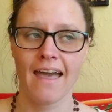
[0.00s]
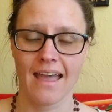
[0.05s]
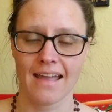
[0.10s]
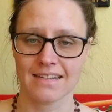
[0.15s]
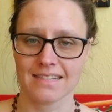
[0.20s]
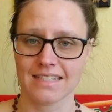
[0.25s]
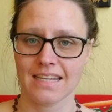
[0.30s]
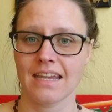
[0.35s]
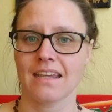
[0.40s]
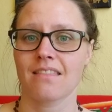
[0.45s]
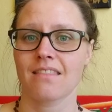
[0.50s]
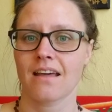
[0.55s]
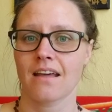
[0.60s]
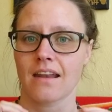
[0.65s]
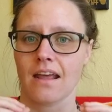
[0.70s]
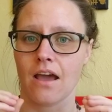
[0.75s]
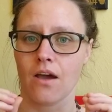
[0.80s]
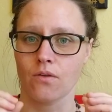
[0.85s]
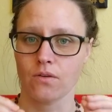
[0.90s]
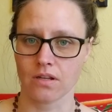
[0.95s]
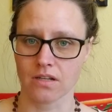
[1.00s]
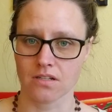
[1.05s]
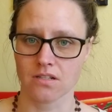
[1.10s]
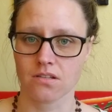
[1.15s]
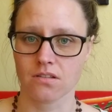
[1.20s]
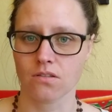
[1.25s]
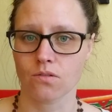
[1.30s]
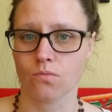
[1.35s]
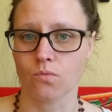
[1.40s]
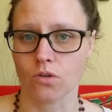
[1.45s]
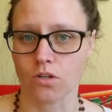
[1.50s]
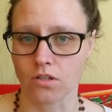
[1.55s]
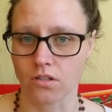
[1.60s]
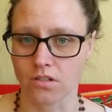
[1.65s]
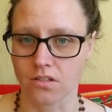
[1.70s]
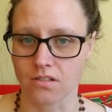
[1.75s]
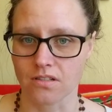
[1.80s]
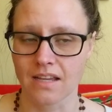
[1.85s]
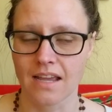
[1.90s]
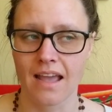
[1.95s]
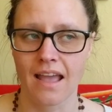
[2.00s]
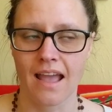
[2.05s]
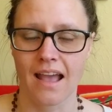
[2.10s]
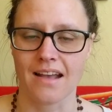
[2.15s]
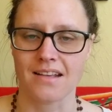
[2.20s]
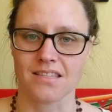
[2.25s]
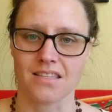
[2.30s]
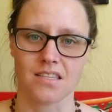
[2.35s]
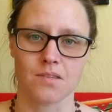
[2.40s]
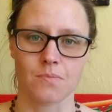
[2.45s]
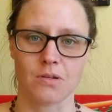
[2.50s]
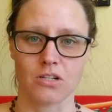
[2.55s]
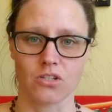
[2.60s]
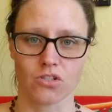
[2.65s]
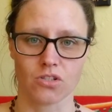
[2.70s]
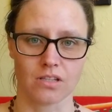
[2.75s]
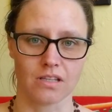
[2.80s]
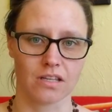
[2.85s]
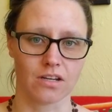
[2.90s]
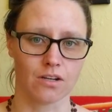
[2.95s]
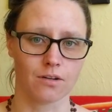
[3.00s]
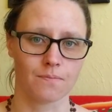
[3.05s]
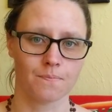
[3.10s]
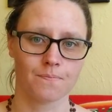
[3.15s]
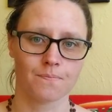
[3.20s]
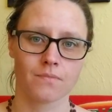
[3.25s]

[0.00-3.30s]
and take that out into the world as a spiritual leader.